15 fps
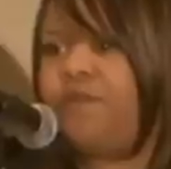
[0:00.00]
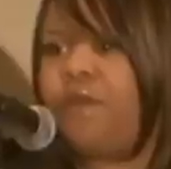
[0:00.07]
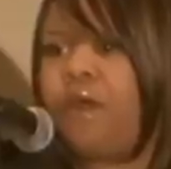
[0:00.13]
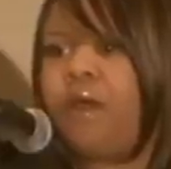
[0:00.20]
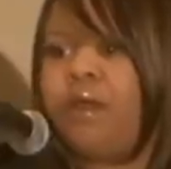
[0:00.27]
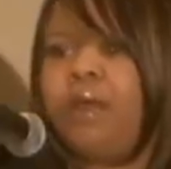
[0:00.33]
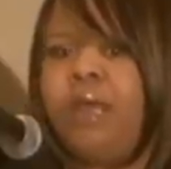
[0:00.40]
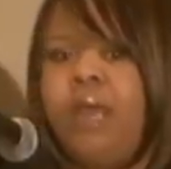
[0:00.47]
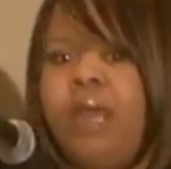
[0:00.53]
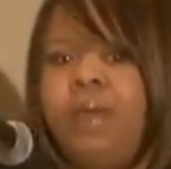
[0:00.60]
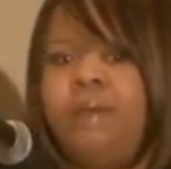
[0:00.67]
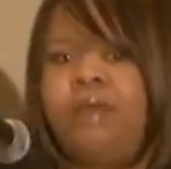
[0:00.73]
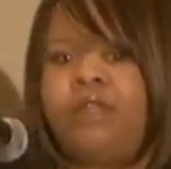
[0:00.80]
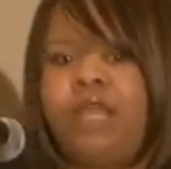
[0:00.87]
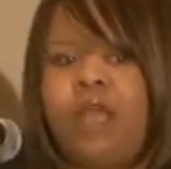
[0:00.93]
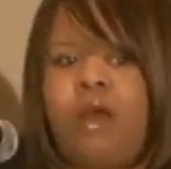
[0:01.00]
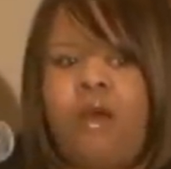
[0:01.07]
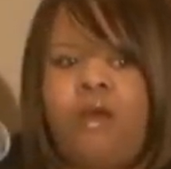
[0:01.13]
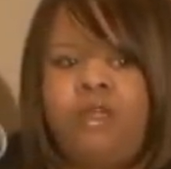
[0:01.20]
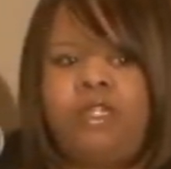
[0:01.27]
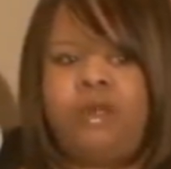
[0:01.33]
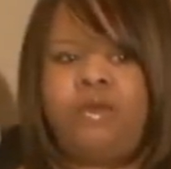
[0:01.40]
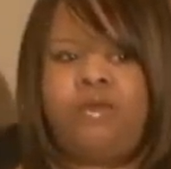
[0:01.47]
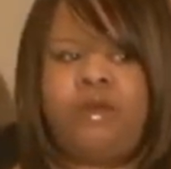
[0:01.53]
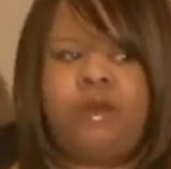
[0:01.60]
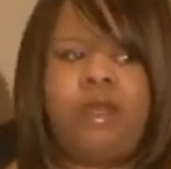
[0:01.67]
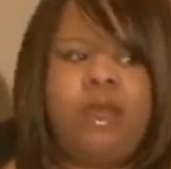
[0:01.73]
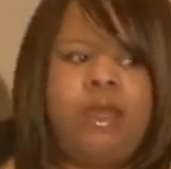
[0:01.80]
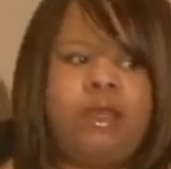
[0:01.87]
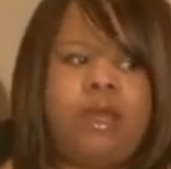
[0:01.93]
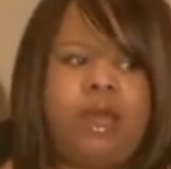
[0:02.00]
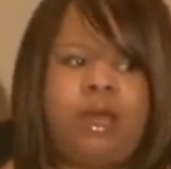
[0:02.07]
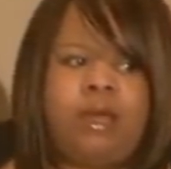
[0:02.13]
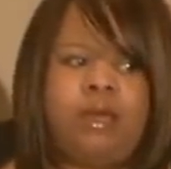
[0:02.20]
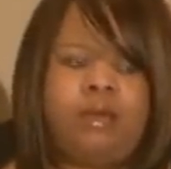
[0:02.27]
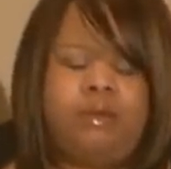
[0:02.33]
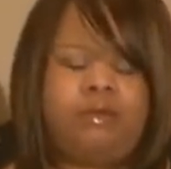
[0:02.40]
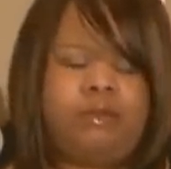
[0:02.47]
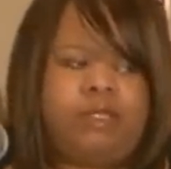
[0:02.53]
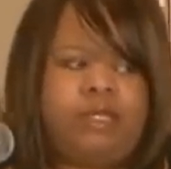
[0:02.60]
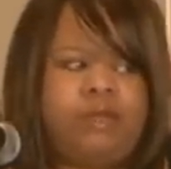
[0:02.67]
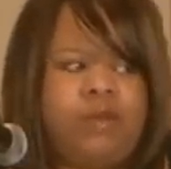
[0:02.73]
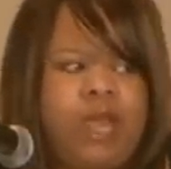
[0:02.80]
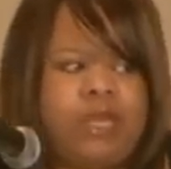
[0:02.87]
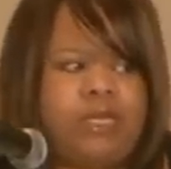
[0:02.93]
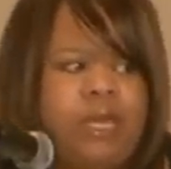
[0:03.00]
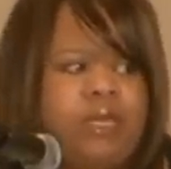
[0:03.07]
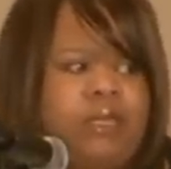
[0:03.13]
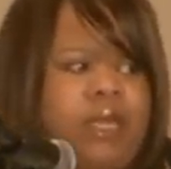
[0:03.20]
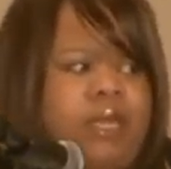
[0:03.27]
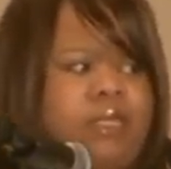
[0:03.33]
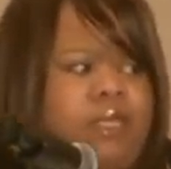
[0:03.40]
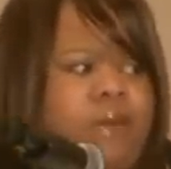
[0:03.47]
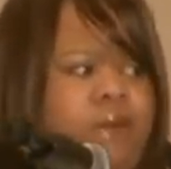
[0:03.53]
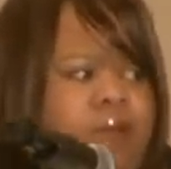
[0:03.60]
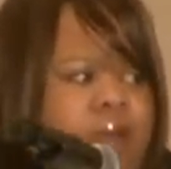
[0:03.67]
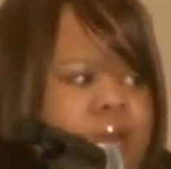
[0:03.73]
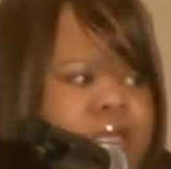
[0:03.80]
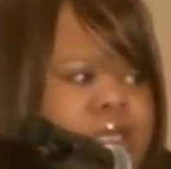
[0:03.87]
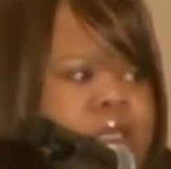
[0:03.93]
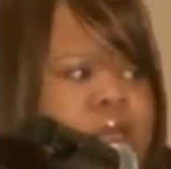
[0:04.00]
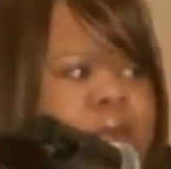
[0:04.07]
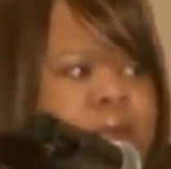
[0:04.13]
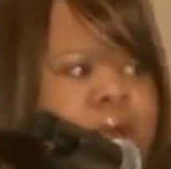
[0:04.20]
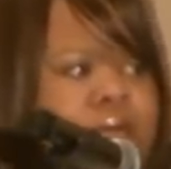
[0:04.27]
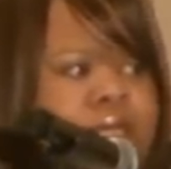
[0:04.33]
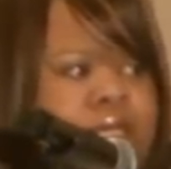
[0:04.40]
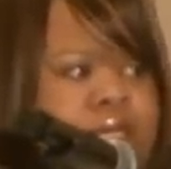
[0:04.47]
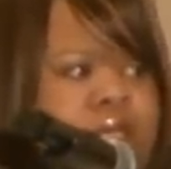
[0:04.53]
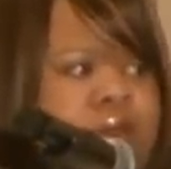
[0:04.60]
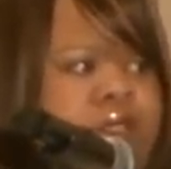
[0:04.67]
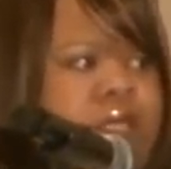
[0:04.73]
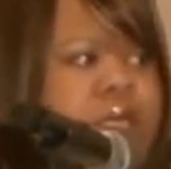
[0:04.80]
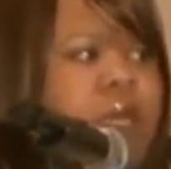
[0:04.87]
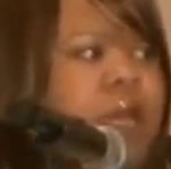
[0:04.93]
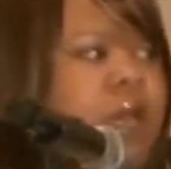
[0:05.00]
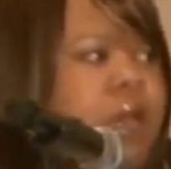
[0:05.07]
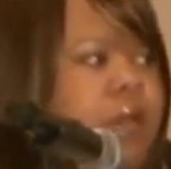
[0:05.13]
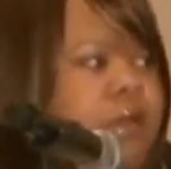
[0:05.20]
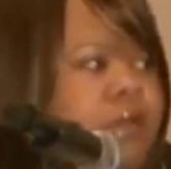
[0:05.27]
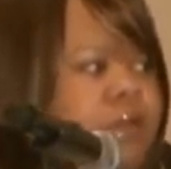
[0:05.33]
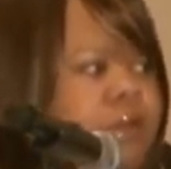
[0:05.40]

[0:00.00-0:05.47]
fraud, but they also had done things that would constitute prosecution under